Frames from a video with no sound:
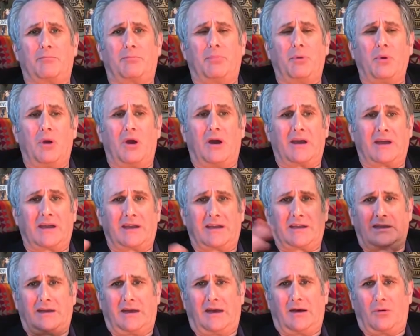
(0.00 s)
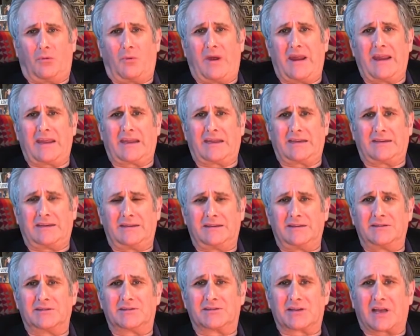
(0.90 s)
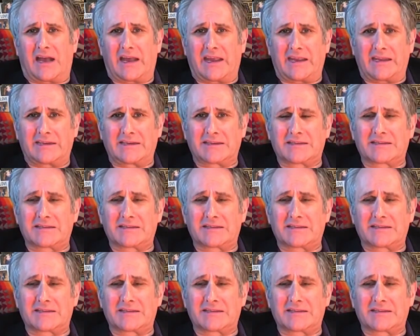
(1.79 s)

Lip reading: book Awakened Giant